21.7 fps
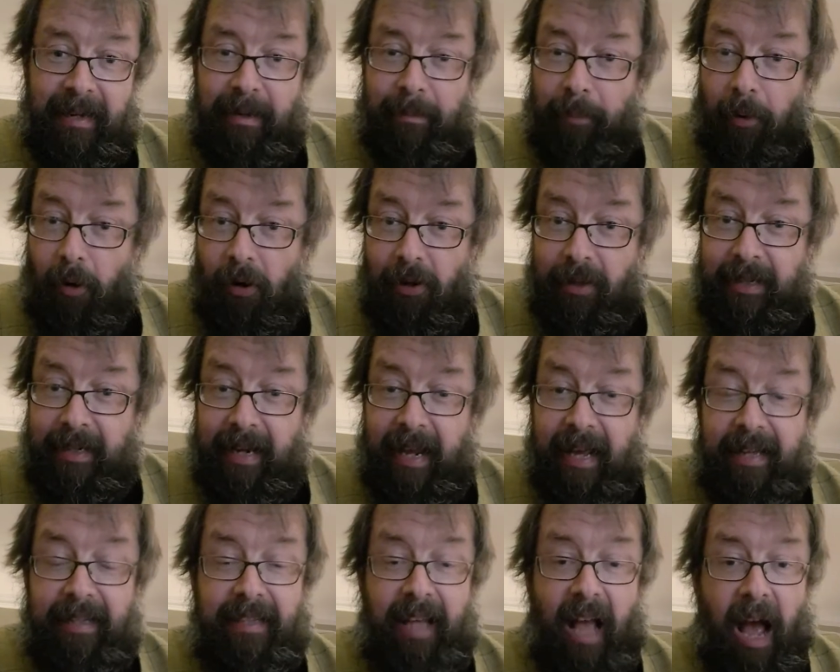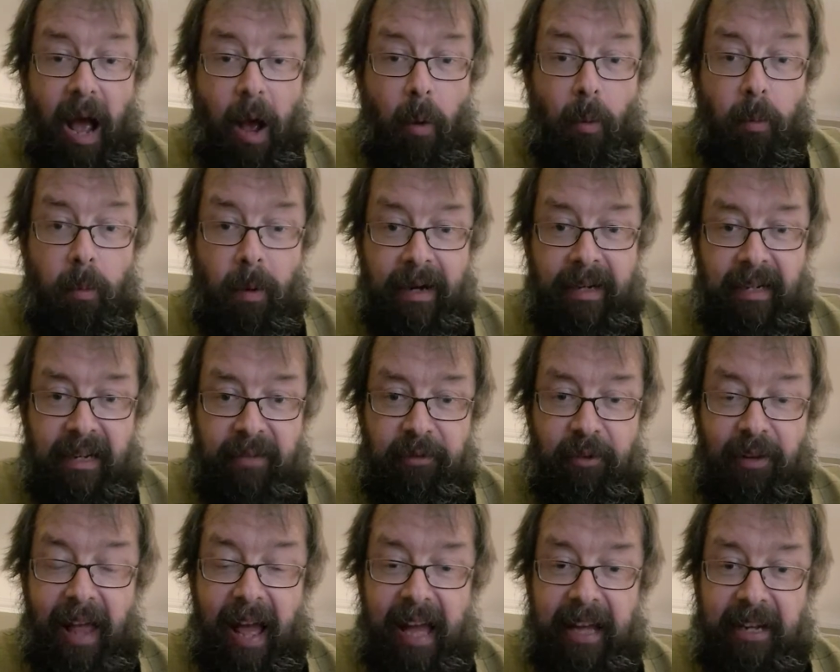Pauline is a
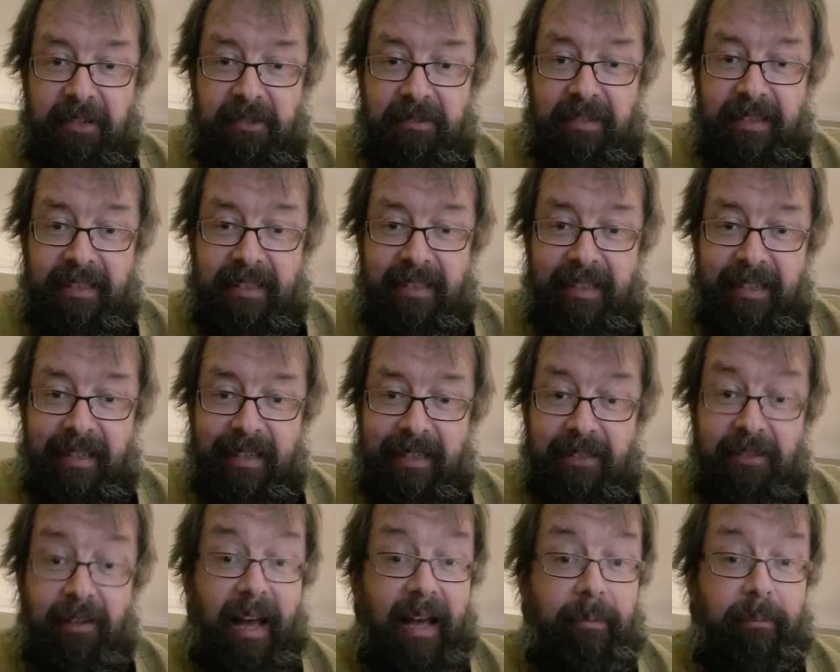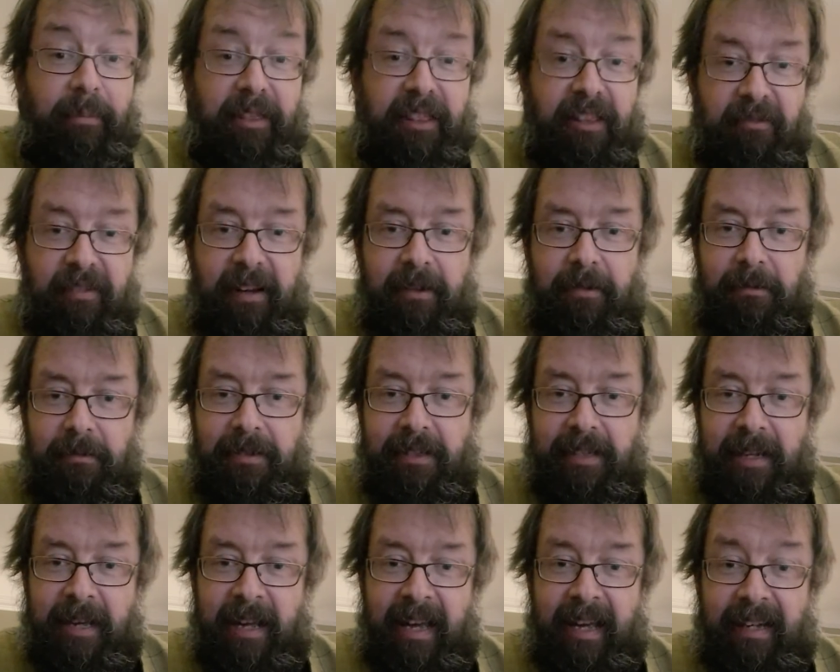wonderful actress, so I'm
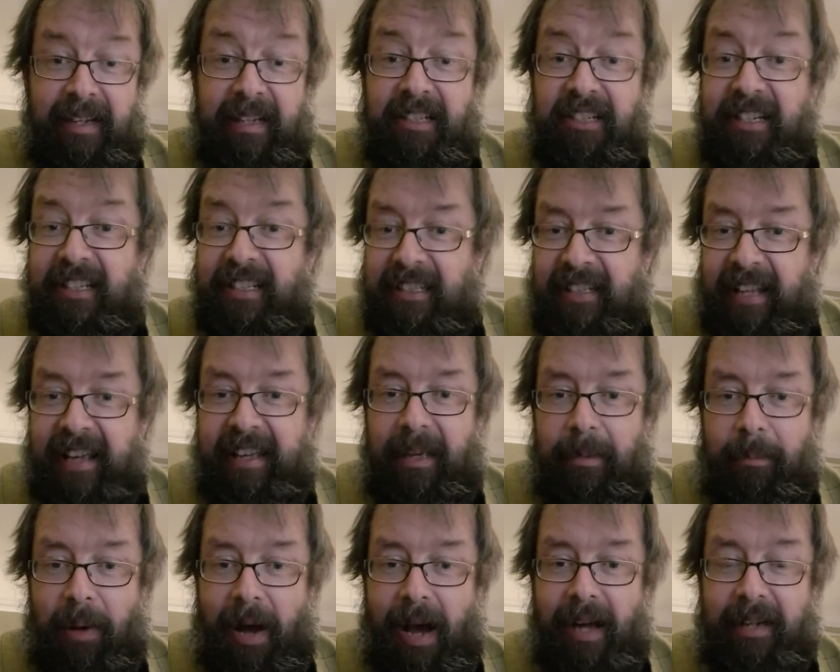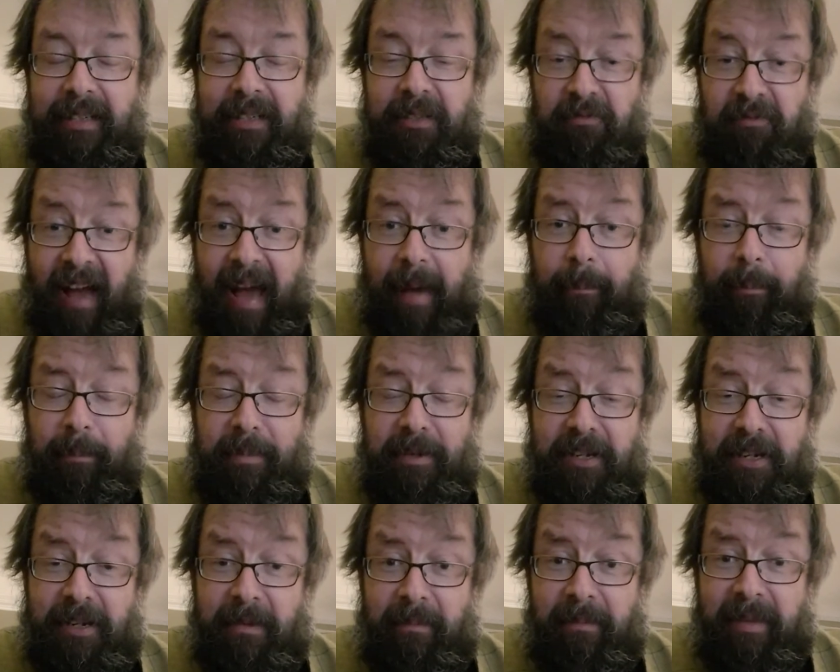thrilled that she's taking part in
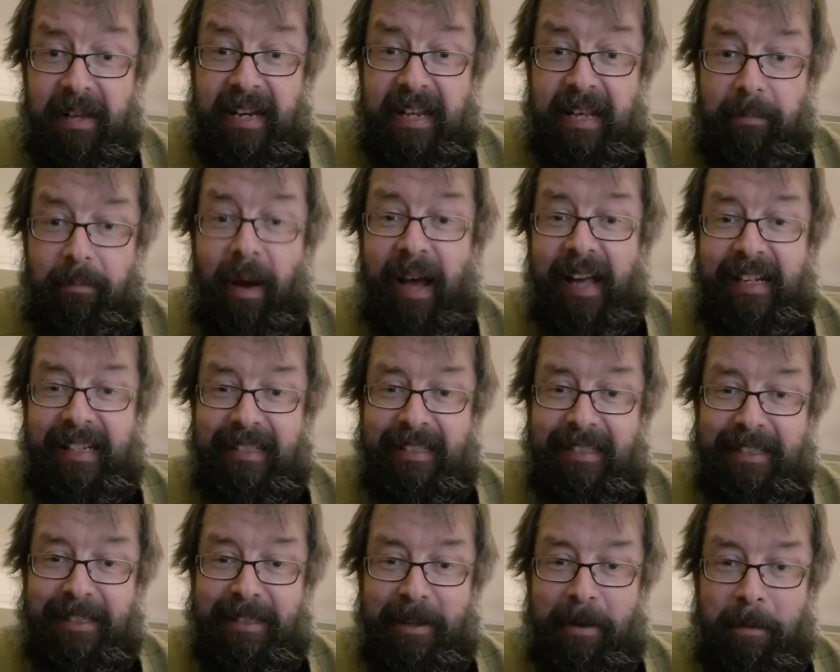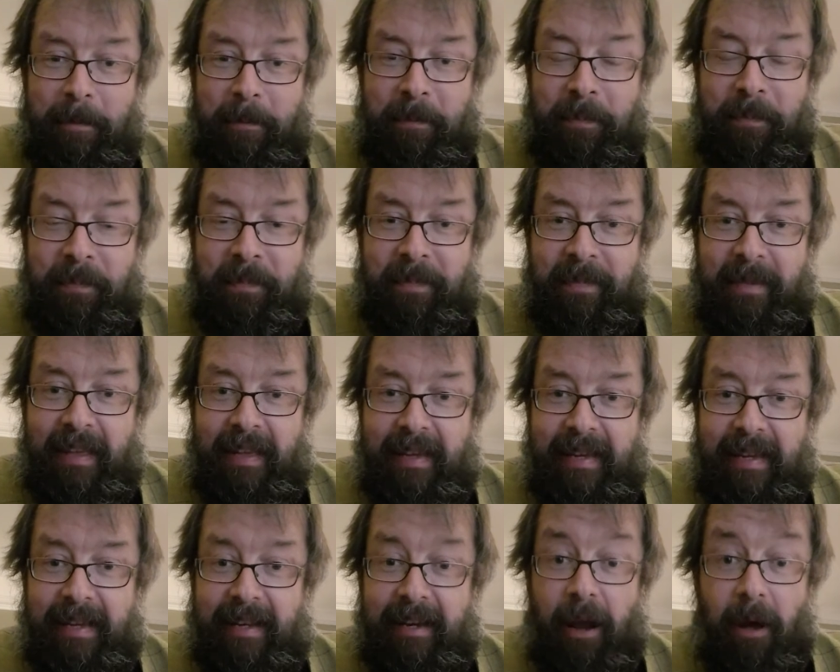Rapture Mini Bites.
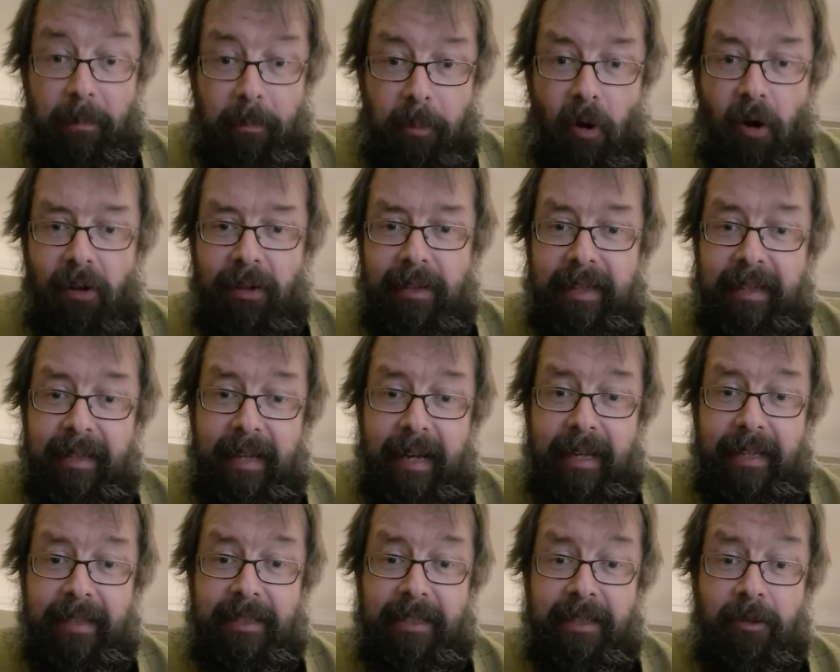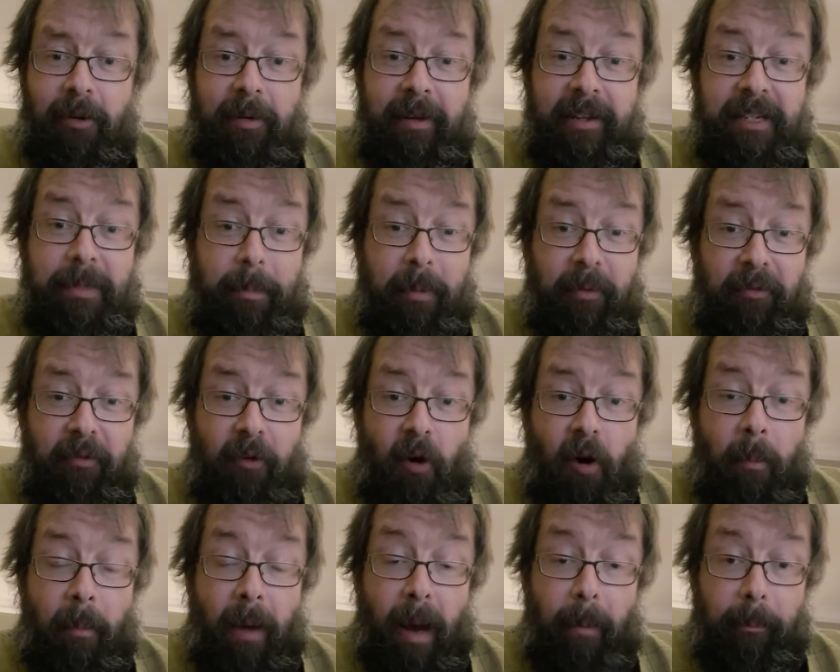Now, Pauline is going to
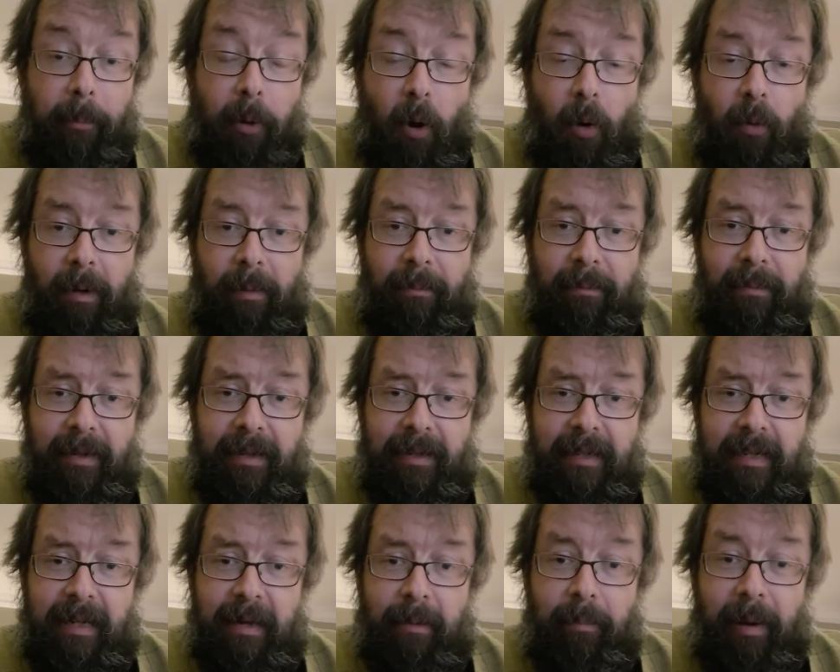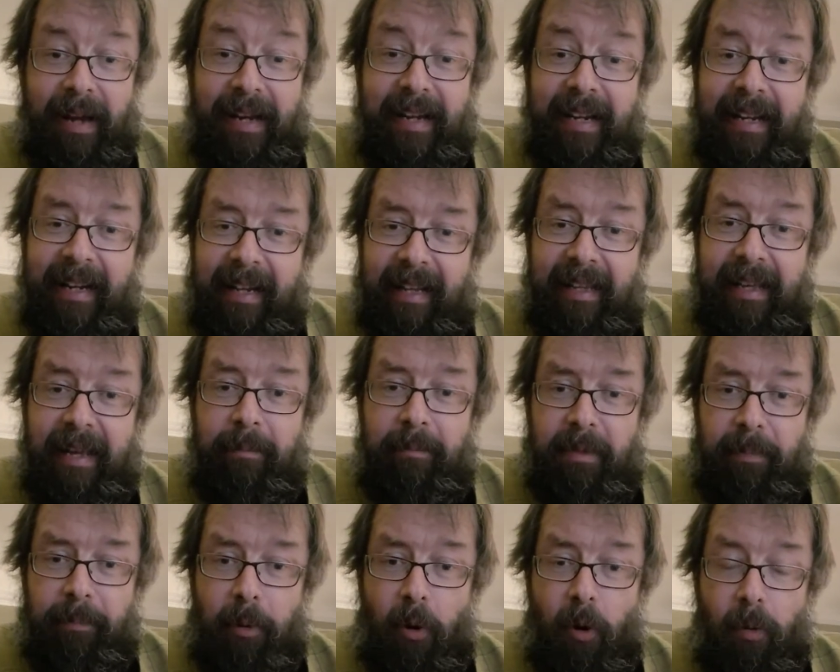perform a poem by the
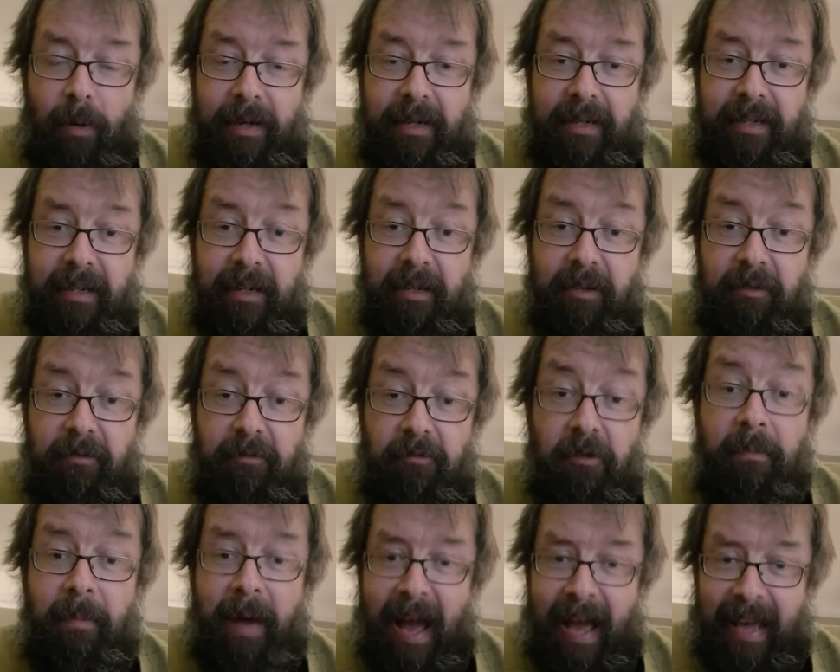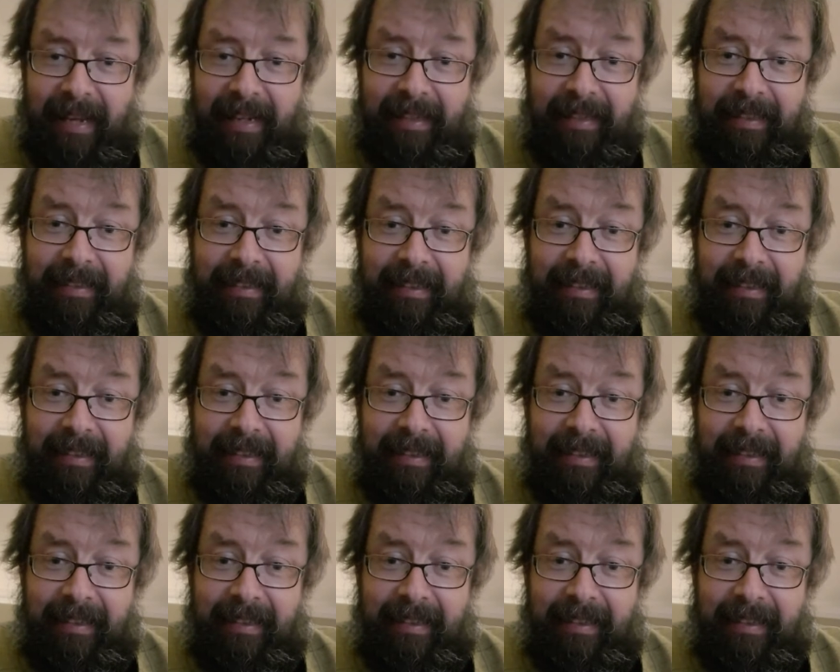acclaimed poet, Rumi.